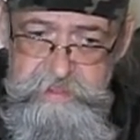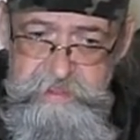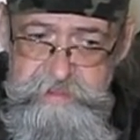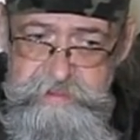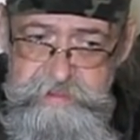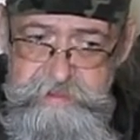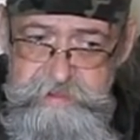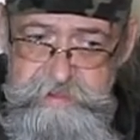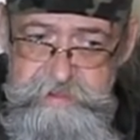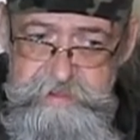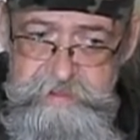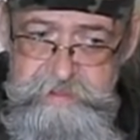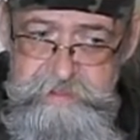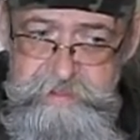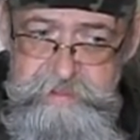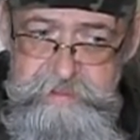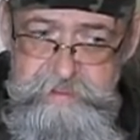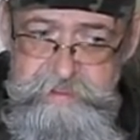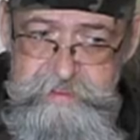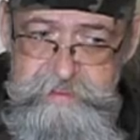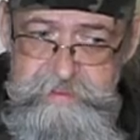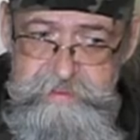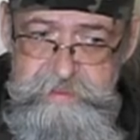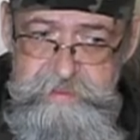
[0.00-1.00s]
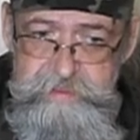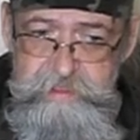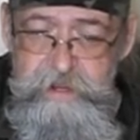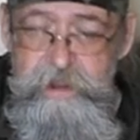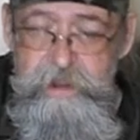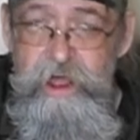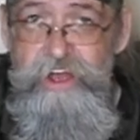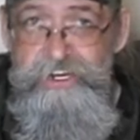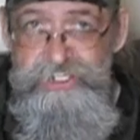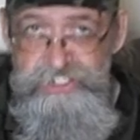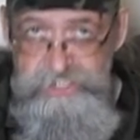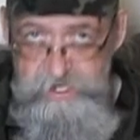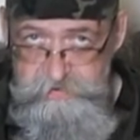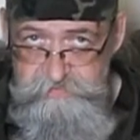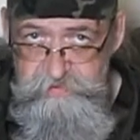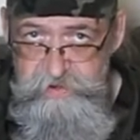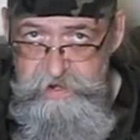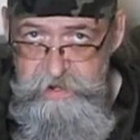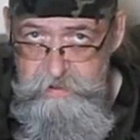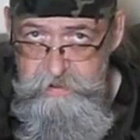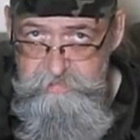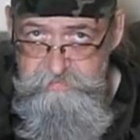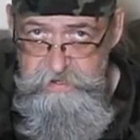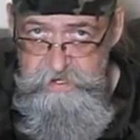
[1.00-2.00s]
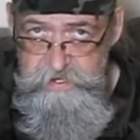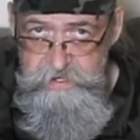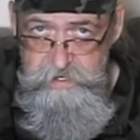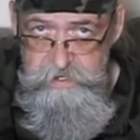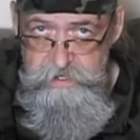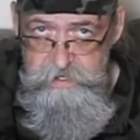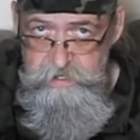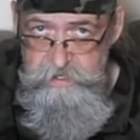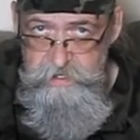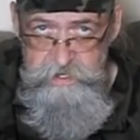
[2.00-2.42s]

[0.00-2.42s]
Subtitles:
the longevity of it,